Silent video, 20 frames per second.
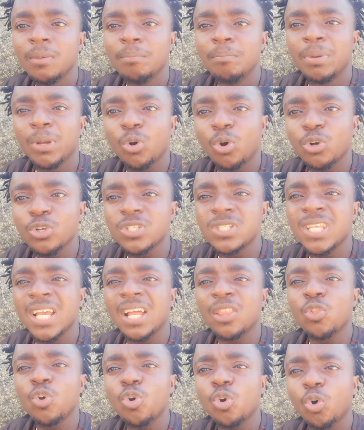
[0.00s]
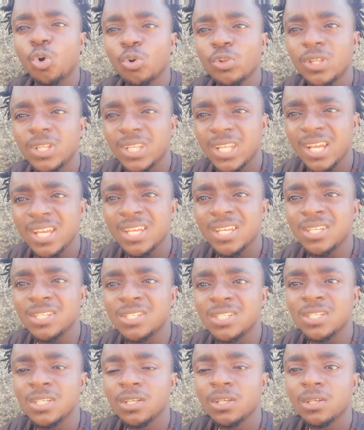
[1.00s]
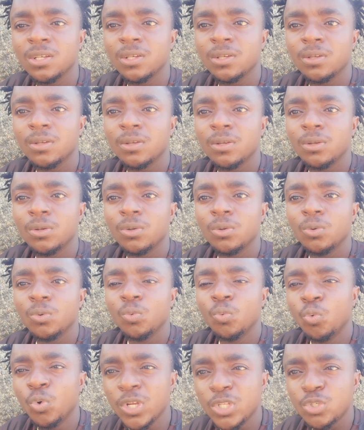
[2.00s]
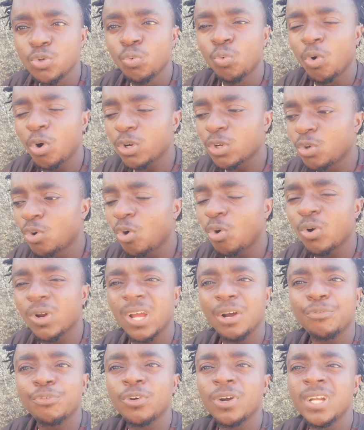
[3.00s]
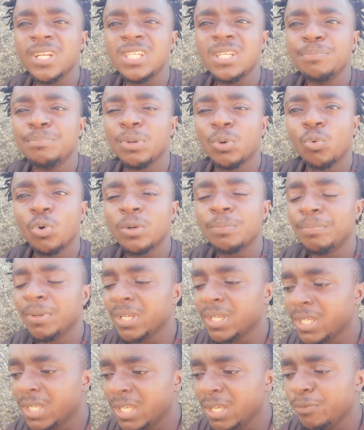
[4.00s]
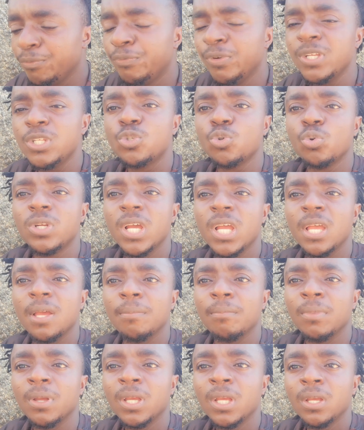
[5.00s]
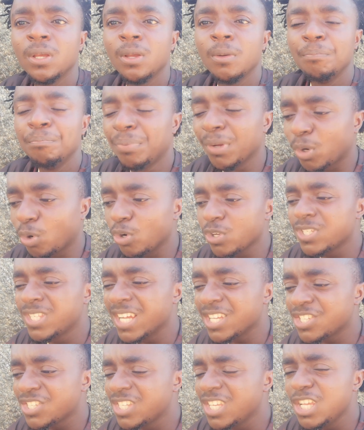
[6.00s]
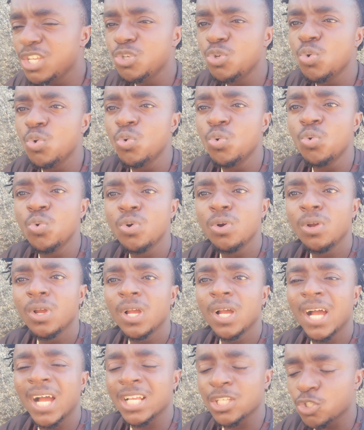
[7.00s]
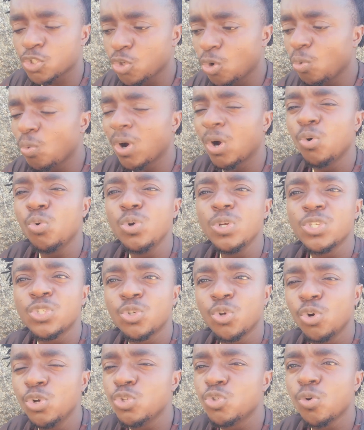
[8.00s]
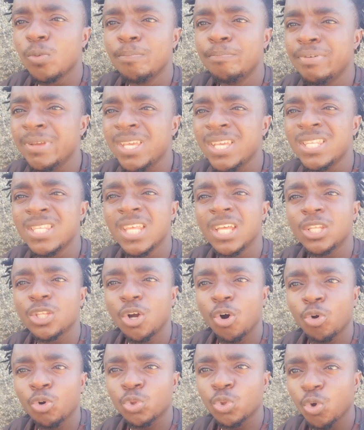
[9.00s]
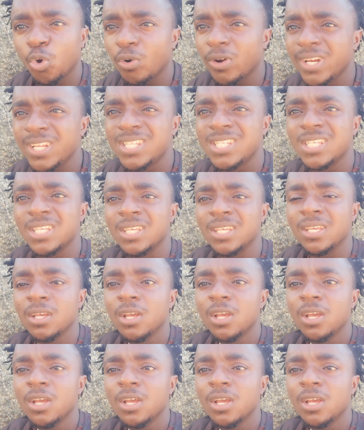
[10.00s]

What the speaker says: because they are not content with what God have already been giving to them. Because they see you as someone who is going to be in authority.